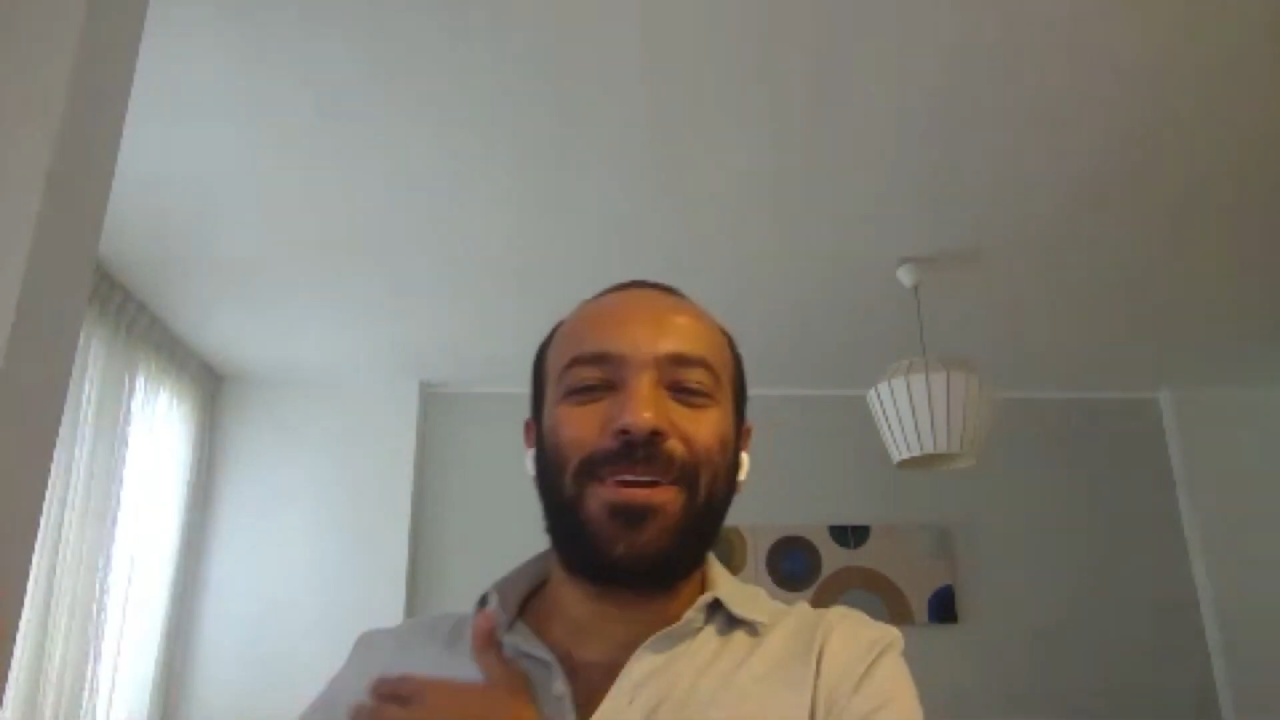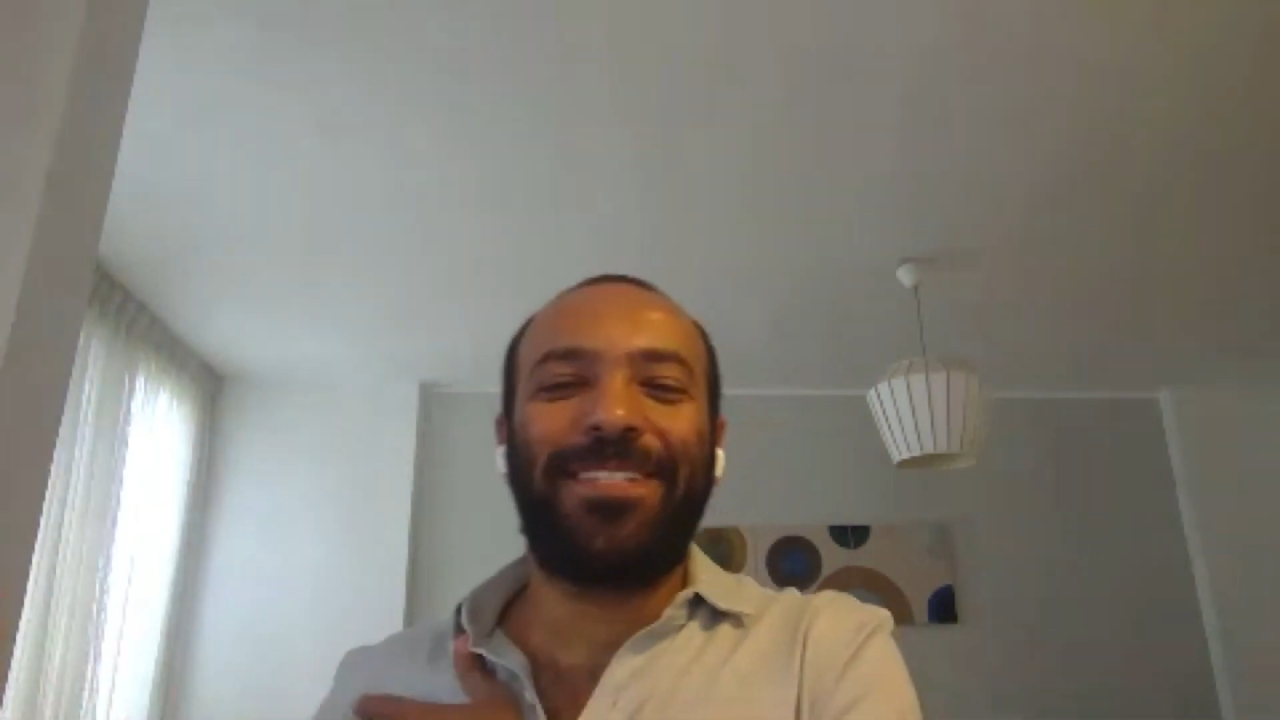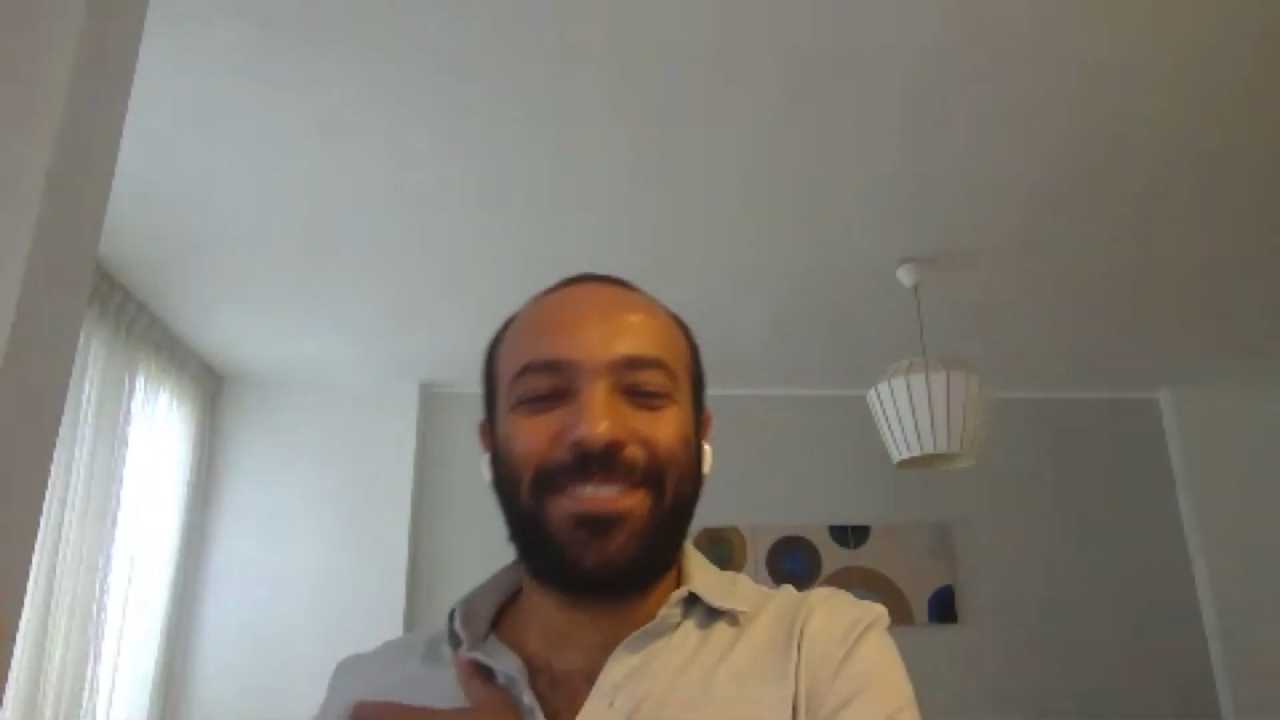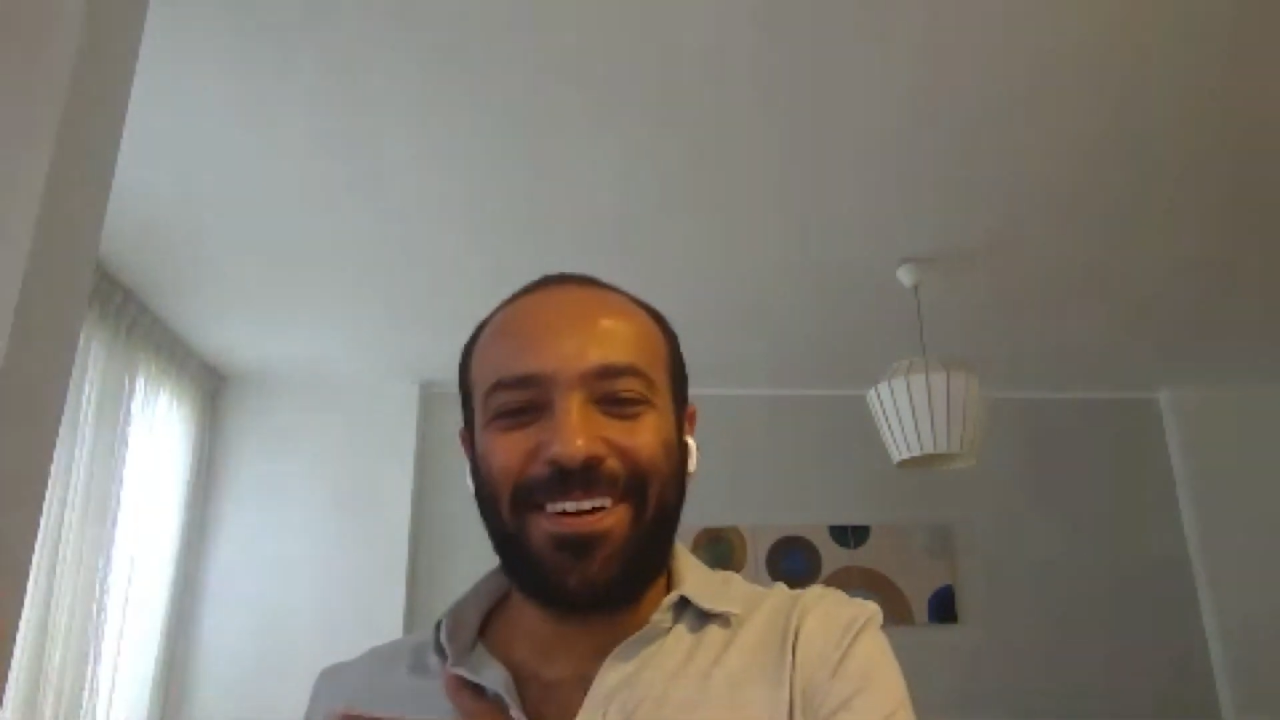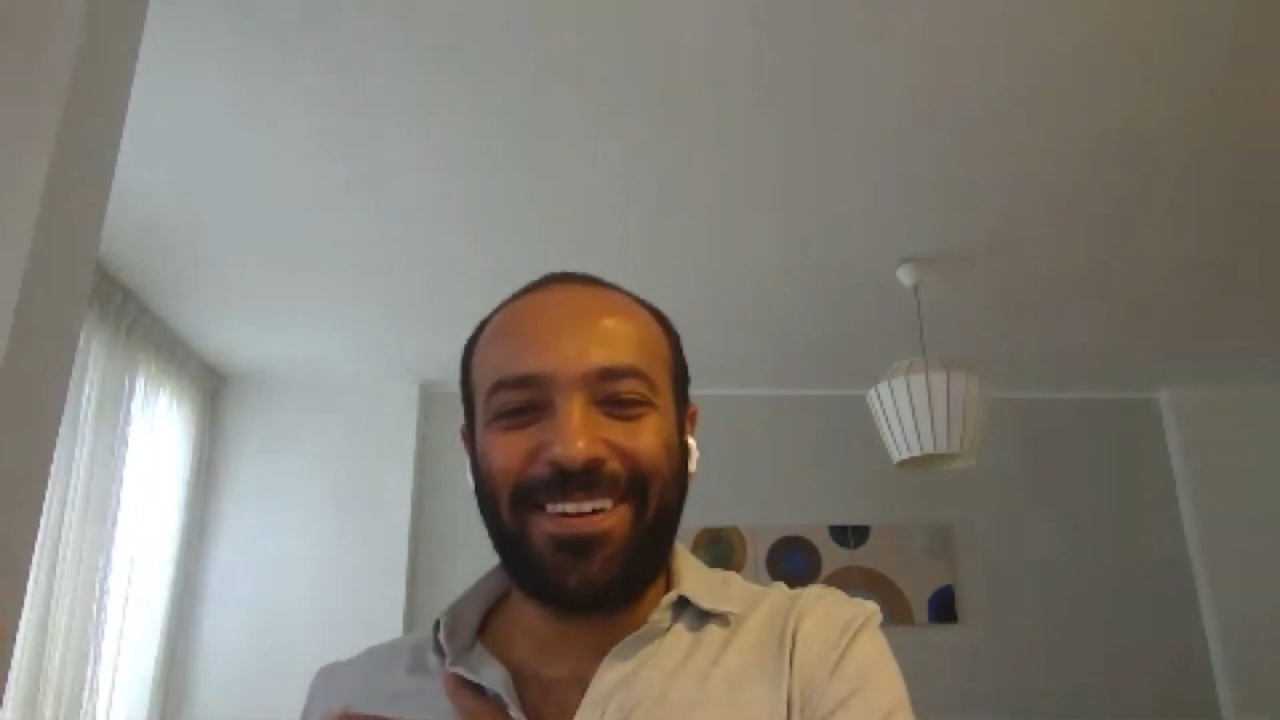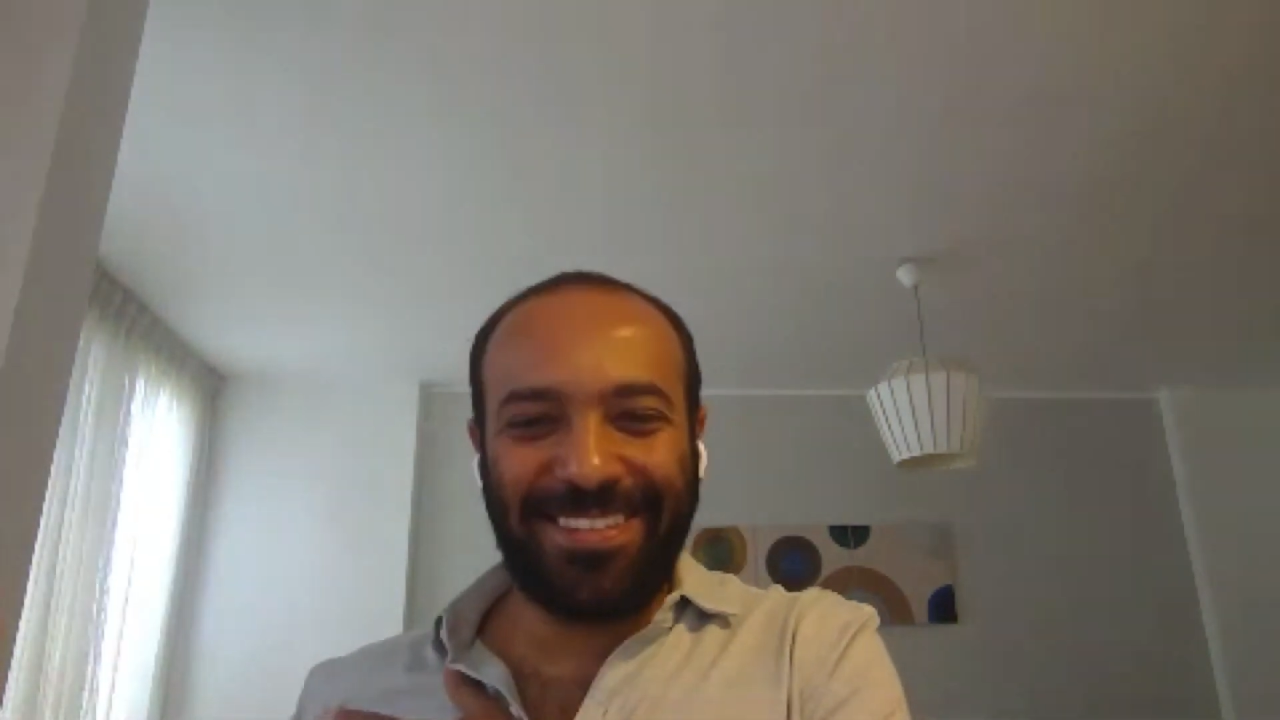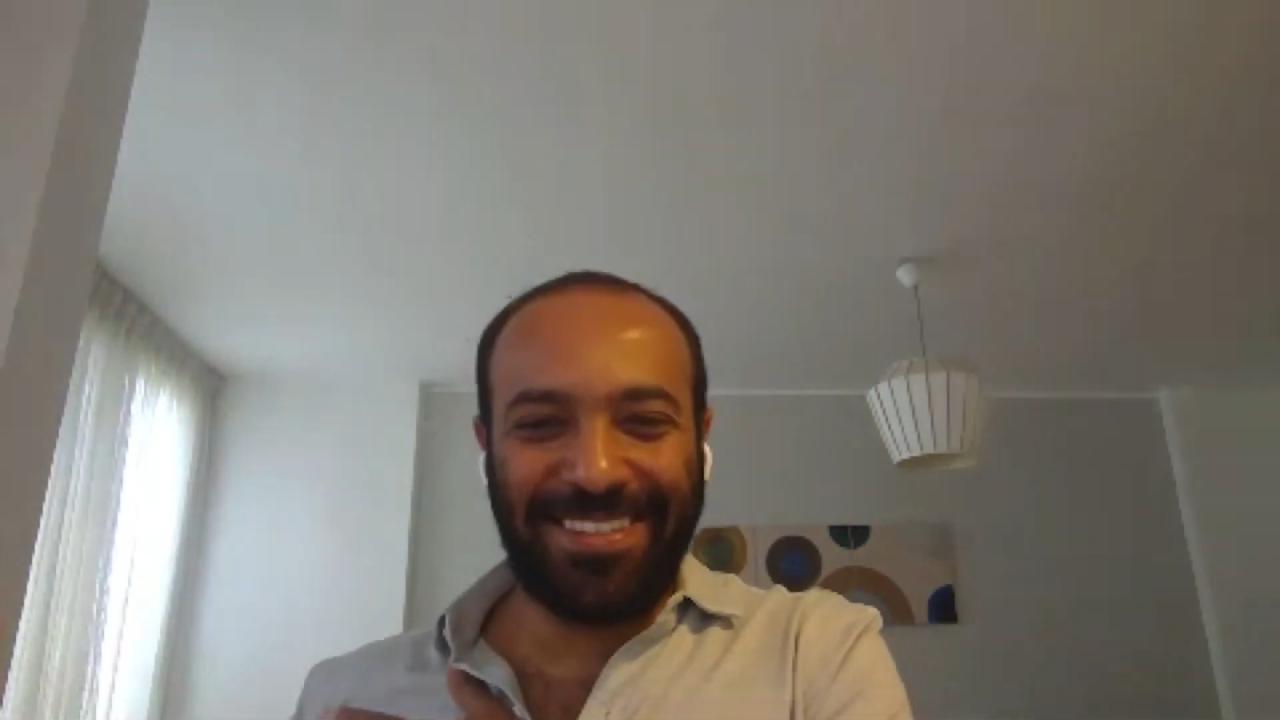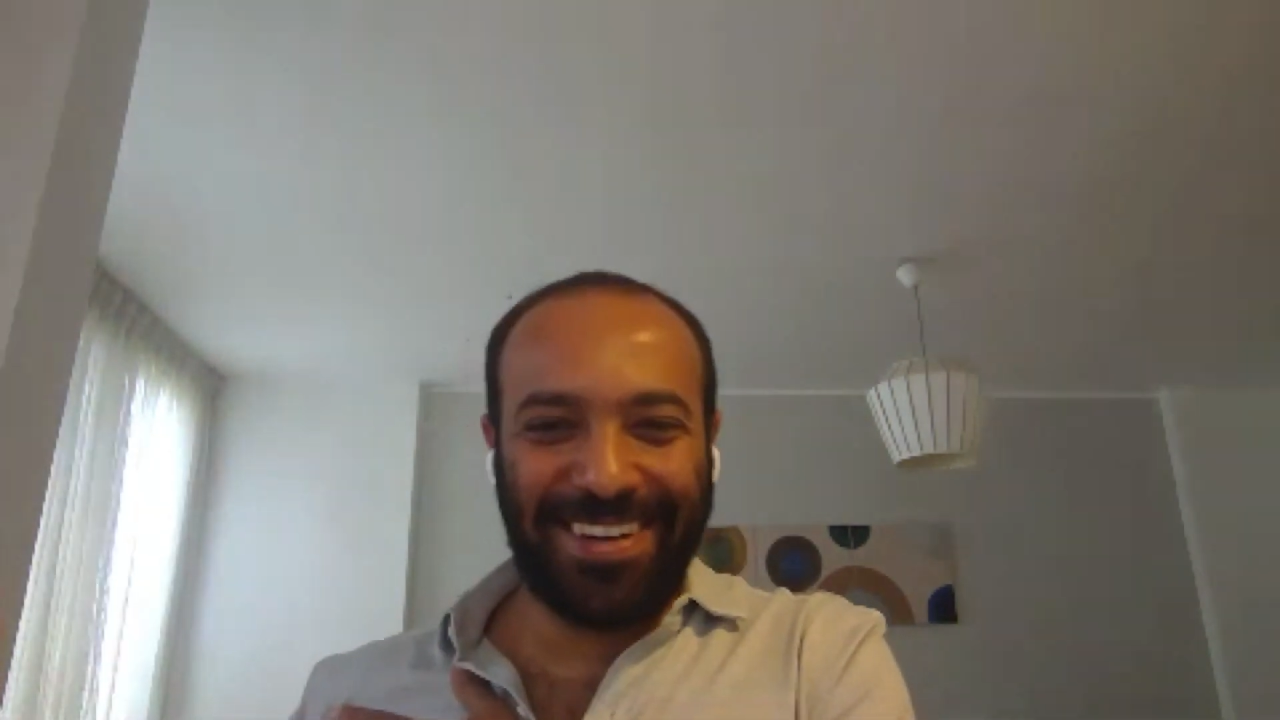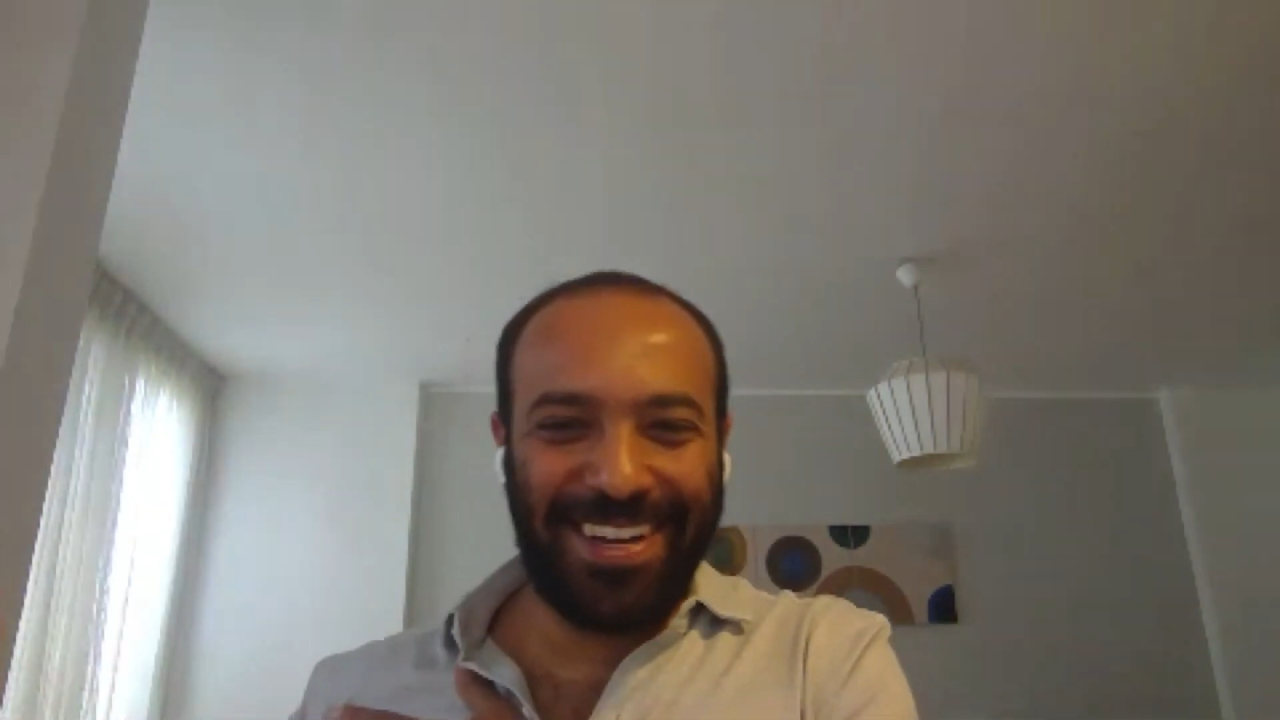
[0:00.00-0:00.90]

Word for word: work starts,